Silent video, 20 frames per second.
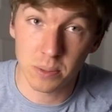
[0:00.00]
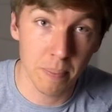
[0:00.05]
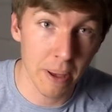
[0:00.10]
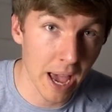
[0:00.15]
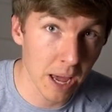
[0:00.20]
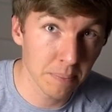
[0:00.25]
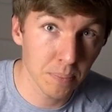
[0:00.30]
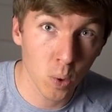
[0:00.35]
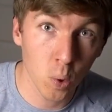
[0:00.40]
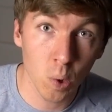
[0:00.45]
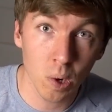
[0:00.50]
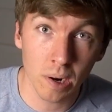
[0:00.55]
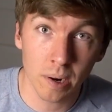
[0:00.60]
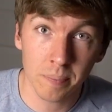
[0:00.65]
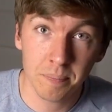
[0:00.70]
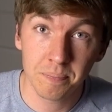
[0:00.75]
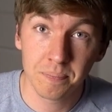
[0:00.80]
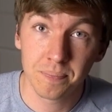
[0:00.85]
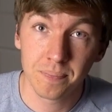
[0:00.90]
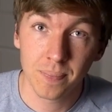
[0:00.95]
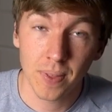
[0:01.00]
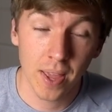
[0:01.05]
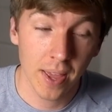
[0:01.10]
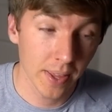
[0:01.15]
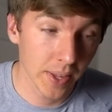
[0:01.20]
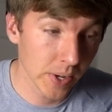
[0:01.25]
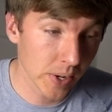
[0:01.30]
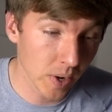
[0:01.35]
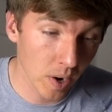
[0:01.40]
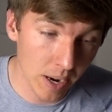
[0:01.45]
a bad pour.
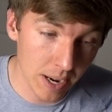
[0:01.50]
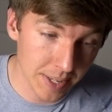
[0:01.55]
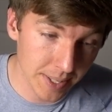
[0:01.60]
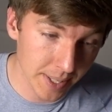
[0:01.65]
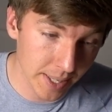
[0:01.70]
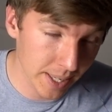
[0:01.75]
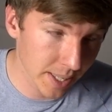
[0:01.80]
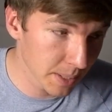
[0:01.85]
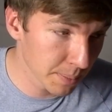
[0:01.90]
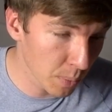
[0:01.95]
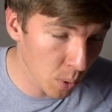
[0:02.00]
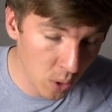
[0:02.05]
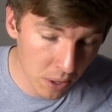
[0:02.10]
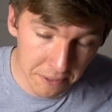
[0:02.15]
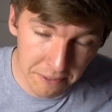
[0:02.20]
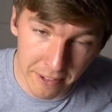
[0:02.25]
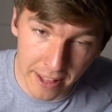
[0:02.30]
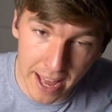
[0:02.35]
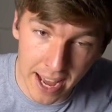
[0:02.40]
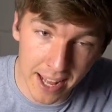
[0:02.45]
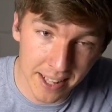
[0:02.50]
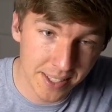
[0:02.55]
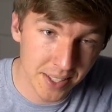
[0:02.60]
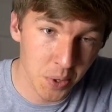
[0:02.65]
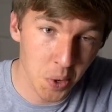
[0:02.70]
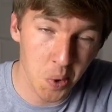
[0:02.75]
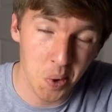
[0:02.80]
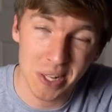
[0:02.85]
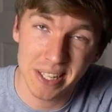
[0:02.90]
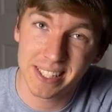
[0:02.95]
You can already see it's board flat,
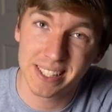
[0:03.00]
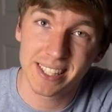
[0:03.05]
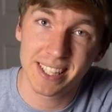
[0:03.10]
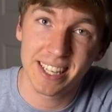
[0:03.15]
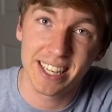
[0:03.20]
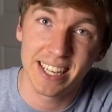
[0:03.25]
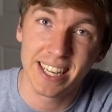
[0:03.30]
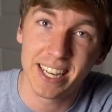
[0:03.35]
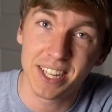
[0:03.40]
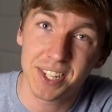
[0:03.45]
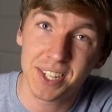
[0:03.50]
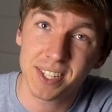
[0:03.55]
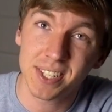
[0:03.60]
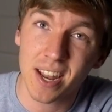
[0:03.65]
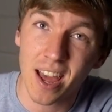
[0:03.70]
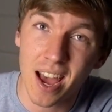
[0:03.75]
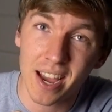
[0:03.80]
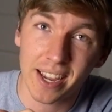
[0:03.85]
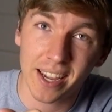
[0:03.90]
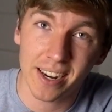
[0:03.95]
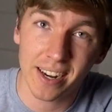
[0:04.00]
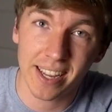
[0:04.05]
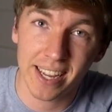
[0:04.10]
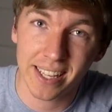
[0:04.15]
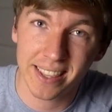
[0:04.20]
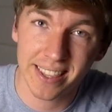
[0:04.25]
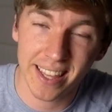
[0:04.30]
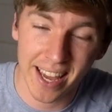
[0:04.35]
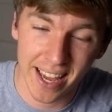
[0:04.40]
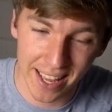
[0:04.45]
so it's just not gonna
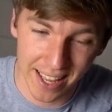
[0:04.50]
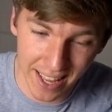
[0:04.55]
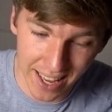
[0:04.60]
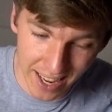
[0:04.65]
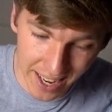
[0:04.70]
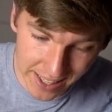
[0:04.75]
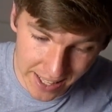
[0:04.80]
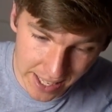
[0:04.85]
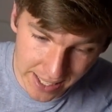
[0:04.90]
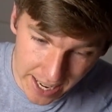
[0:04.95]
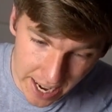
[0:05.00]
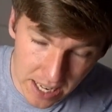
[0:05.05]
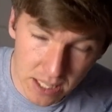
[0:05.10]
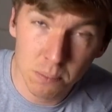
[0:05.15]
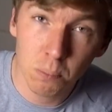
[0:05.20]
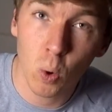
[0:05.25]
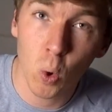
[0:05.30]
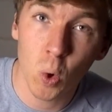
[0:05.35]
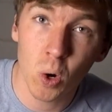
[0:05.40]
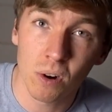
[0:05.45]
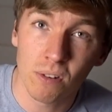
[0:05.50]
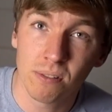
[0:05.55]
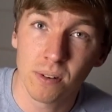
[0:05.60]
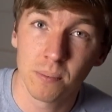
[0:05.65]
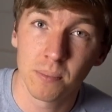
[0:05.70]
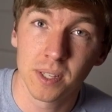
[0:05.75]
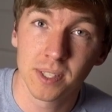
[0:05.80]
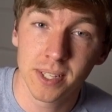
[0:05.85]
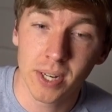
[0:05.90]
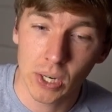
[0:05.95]
get that nice pour
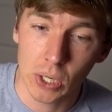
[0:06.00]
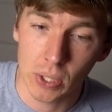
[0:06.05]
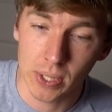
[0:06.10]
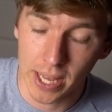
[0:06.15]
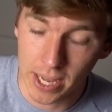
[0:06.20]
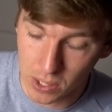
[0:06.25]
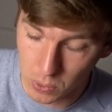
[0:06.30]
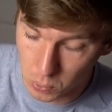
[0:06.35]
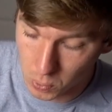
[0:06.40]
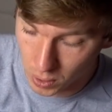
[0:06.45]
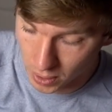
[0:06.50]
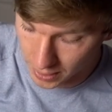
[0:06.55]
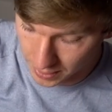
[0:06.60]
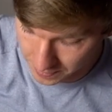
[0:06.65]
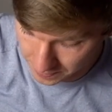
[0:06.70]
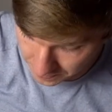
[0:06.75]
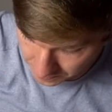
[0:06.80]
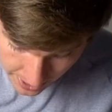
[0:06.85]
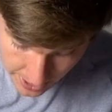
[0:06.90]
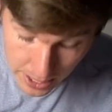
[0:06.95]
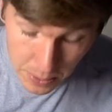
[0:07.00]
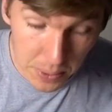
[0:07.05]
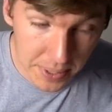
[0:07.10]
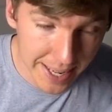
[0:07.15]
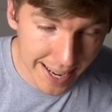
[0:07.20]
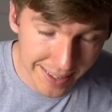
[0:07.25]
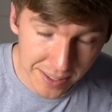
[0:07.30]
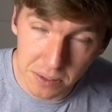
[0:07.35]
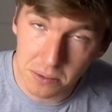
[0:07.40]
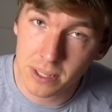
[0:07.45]
from the cereal that you want. It
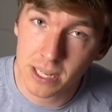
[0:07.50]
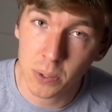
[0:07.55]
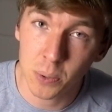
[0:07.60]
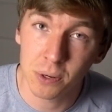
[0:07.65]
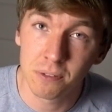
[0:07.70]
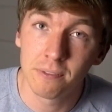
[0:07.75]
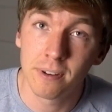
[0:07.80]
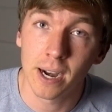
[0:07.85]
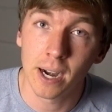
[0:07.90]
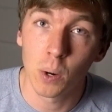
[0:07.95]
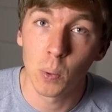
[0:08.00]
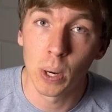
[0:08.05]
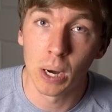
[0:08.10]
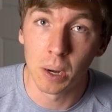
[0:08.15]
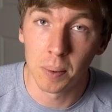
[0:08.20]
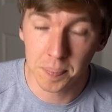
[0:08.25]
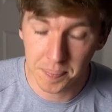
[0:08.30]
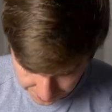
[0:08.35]
retains your liquid very well.